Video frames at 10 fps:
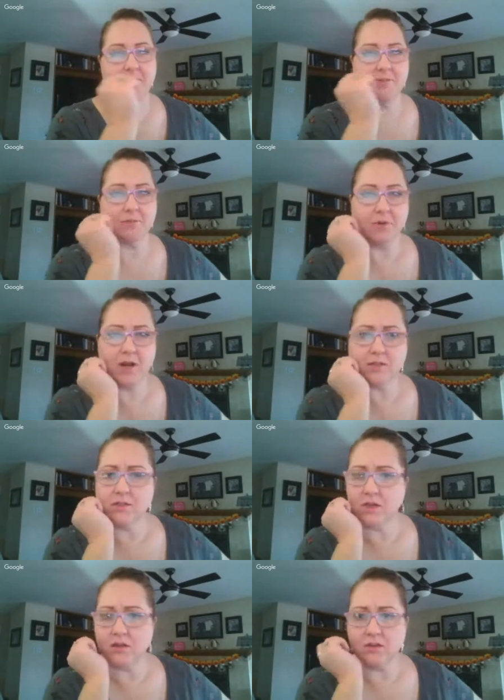surprised that
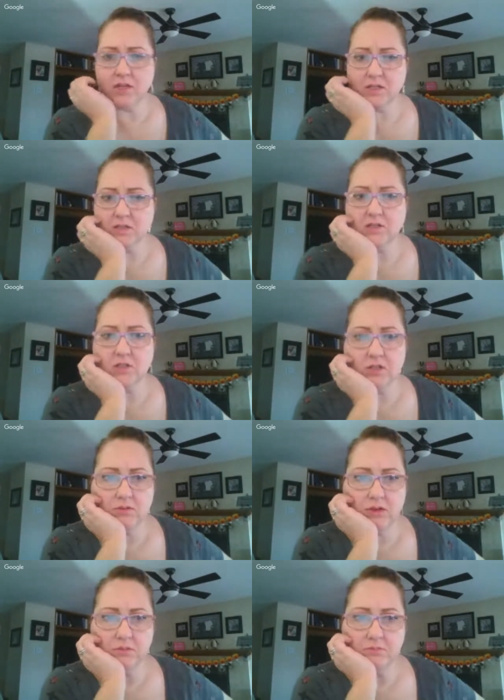the other ladies didn't show
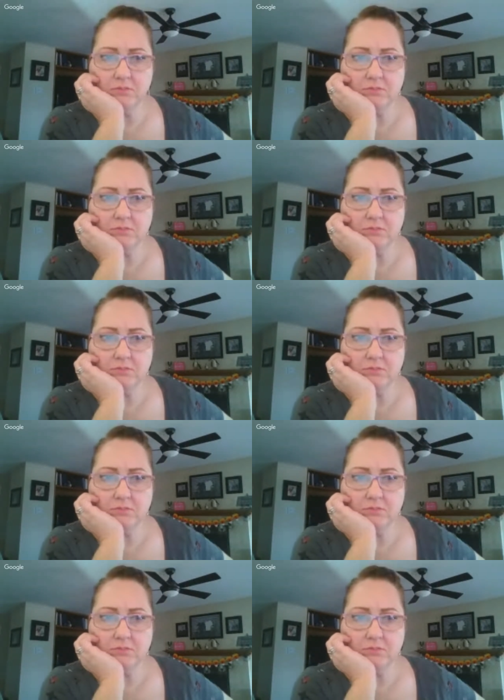up.